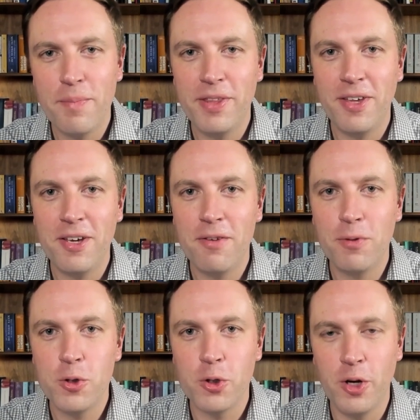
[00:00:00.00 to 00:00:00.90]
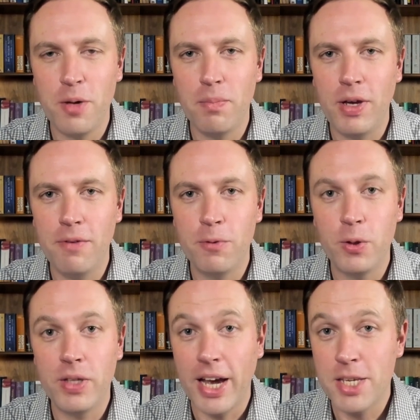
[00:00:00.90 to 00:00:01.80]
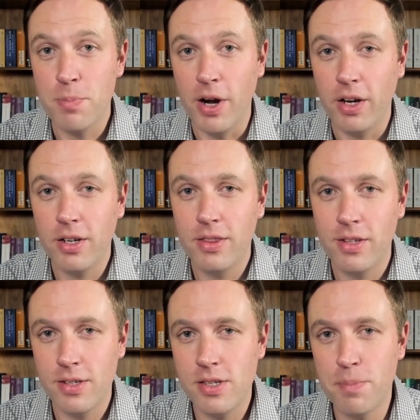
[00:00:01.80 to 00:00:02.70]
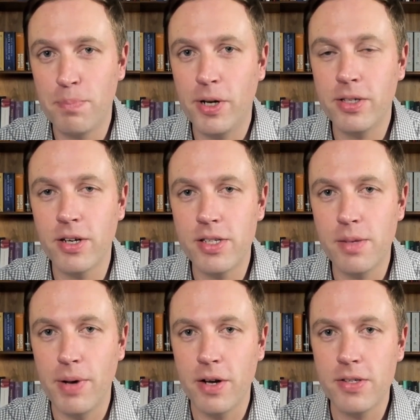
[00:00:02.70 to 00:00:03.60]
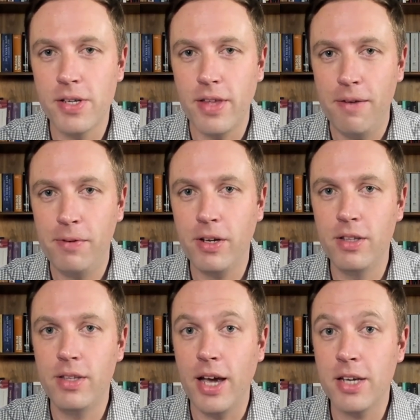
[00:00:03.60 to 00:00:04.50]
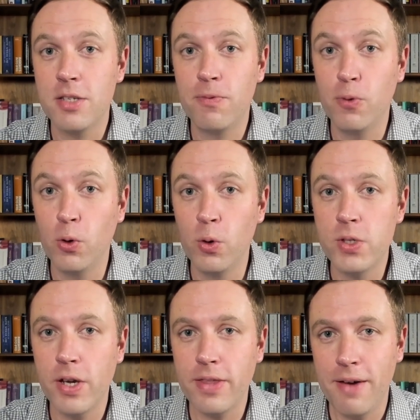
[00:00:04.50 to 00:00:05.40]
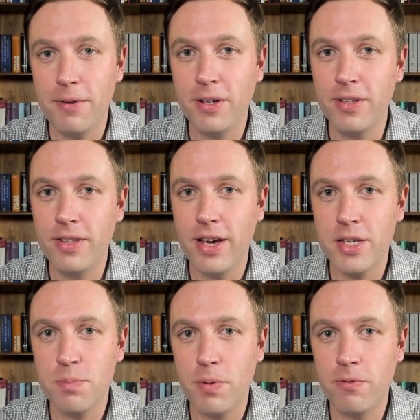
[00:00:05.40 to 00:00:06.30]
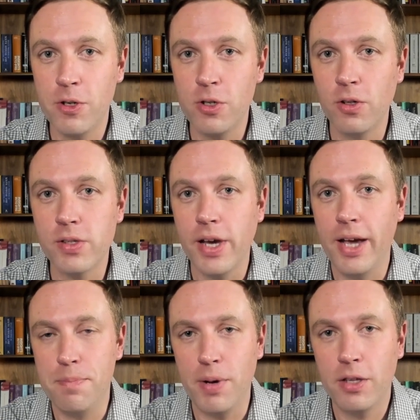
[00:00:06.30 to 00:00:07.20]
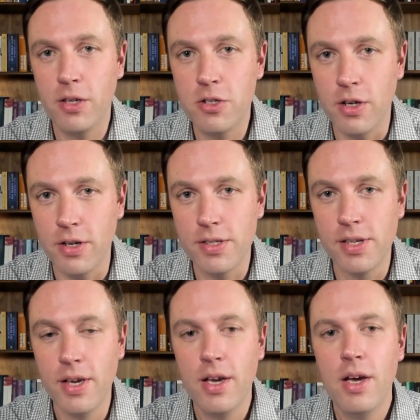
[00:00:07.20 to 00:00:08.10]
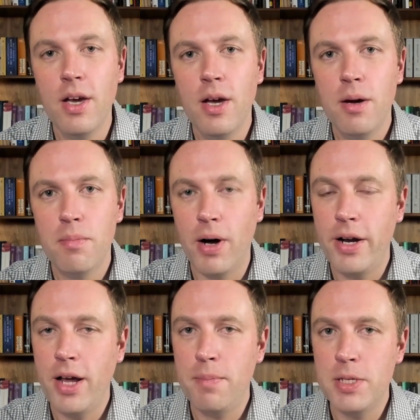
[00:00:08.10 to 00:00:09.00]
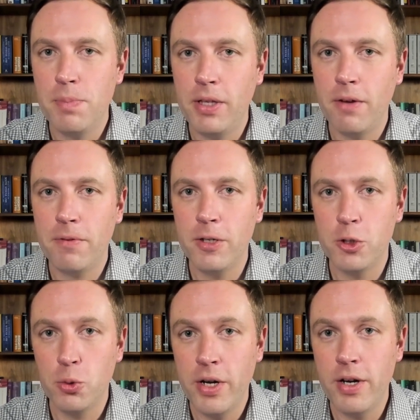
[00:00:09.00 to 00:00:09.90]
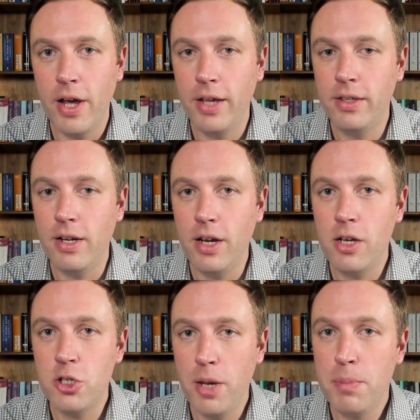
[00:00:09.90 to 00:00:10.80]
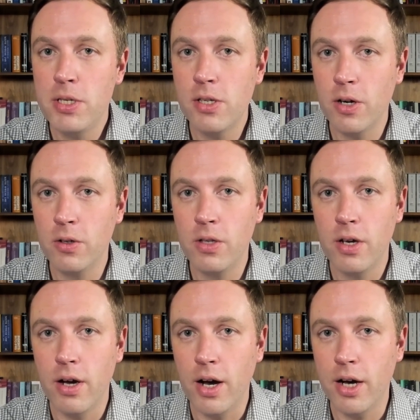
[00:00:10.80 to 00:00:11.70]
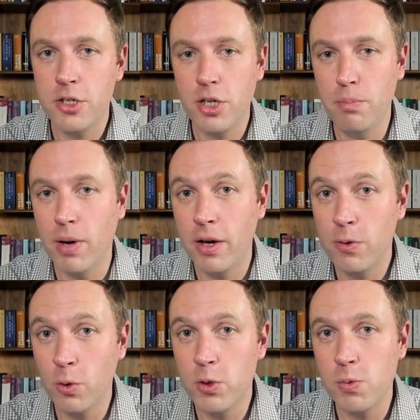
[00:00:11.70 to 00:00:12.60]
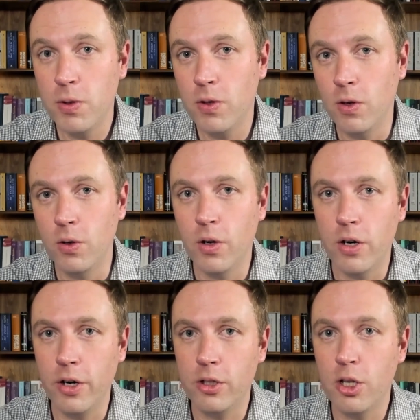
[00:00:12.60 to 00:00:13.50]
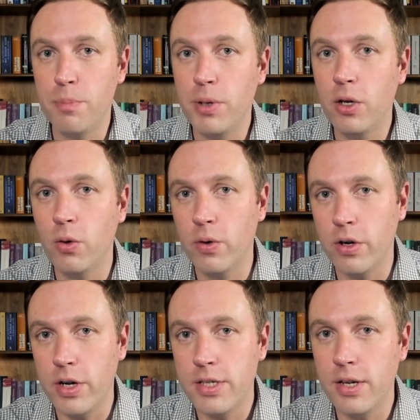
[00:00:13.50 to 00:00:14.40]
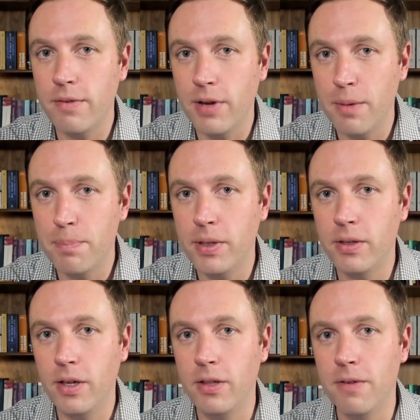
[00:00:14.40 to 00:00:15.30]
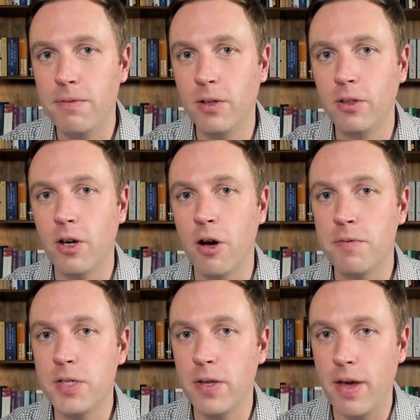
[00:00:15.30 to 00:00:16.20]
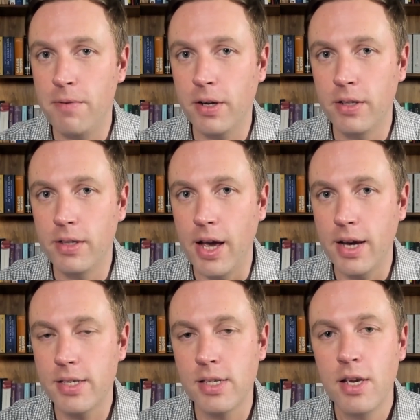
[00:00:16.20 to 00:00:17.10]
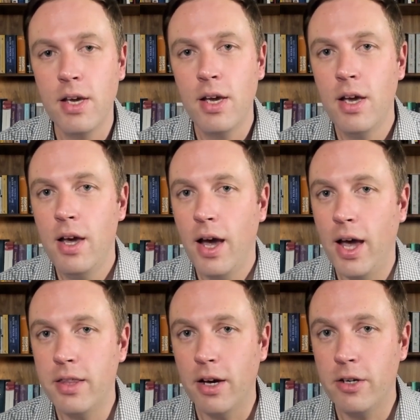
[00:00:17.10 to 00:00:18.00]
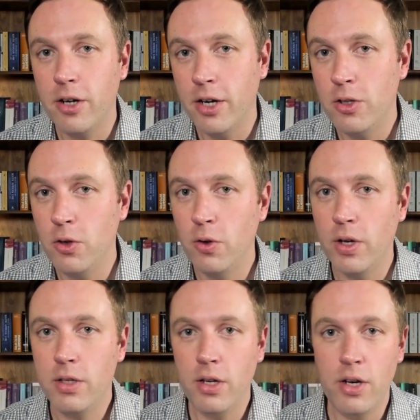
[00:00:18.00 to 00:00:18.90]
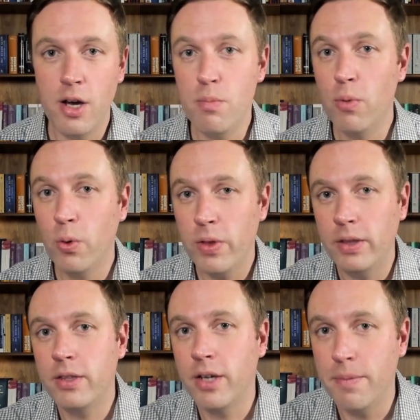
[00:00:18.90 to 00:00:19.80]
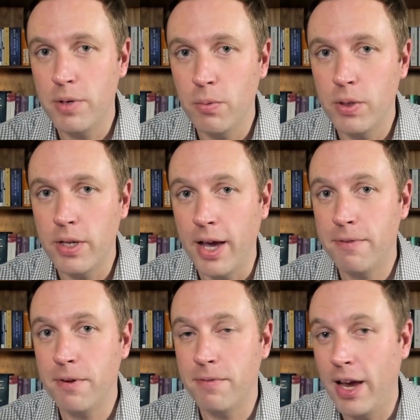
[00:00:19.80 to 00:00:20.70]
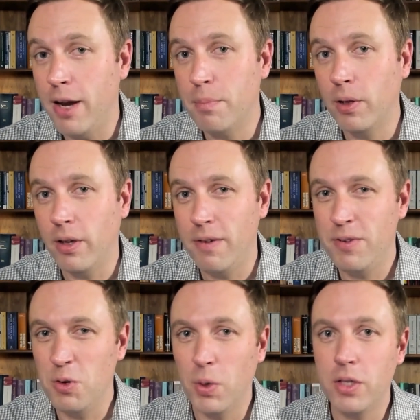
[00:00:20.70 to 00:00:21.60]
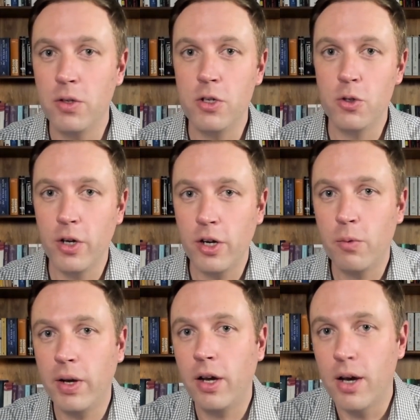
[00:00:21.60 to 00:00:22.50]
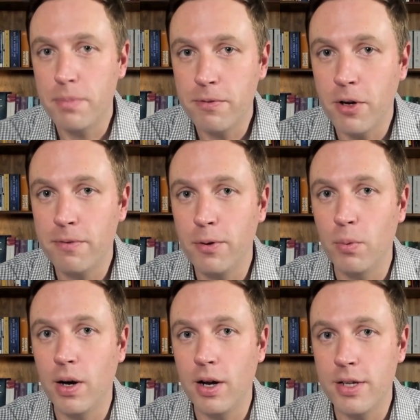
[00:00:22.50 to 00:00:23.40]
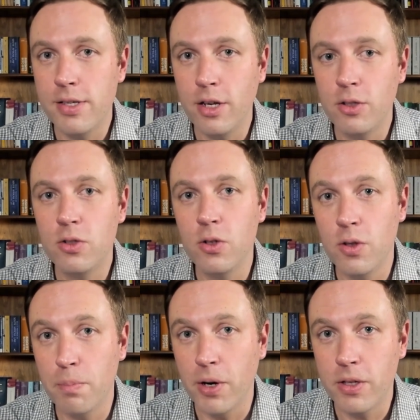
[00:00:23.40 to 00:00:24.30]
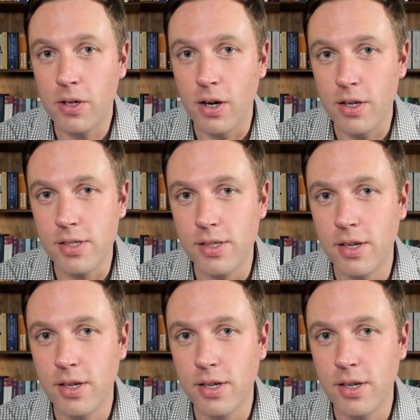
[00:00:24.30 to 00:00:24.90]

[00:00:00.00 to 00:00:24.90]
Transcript: and thank you for joining me for Tax Break. This is a podcast about South African tax for South African tax professionals and practitioners. My name is Pieter van der Swan, and in each episode I share my thoughts with you on a topic or a recent development in the field of South African tax. And I try to do it in no more than the time you would have available if you want to enjoy a quick cup of coffee while listening to the podcast.